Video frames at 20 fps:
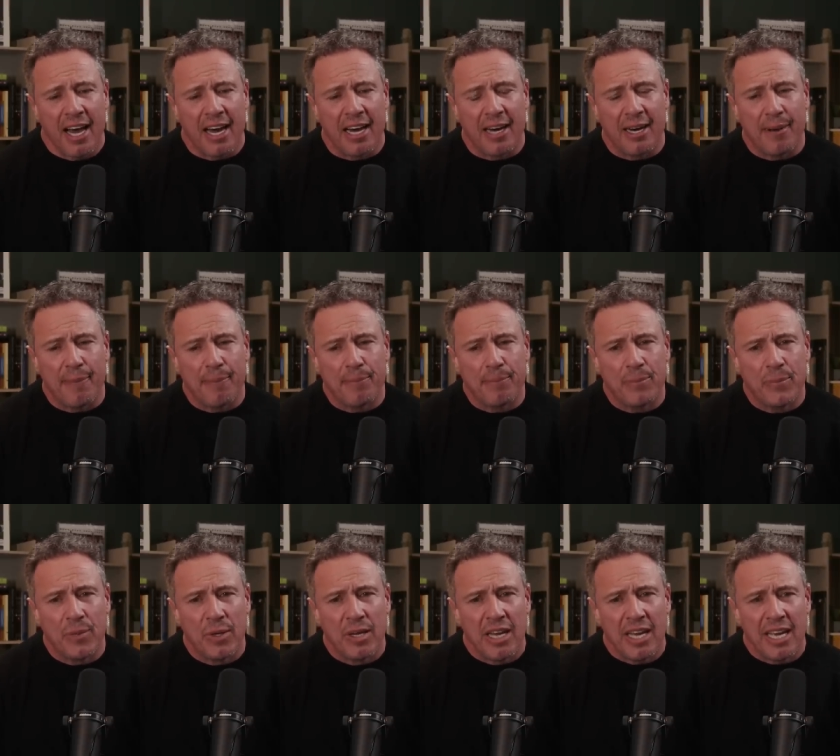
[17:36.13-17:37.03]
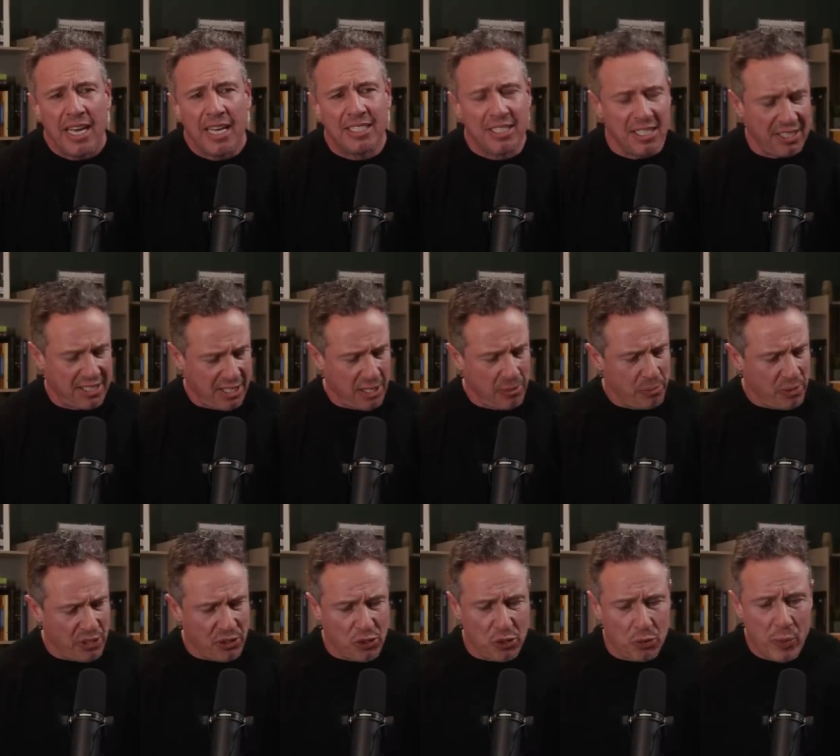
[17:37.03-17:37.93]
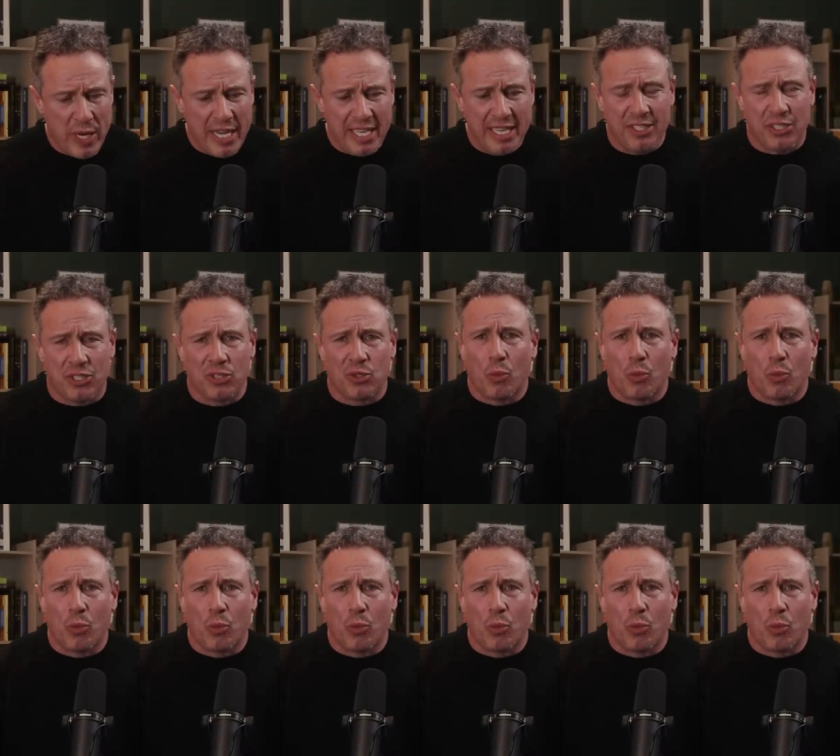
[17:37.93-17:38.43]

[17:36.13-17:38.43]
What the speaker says: It just seems that sweetness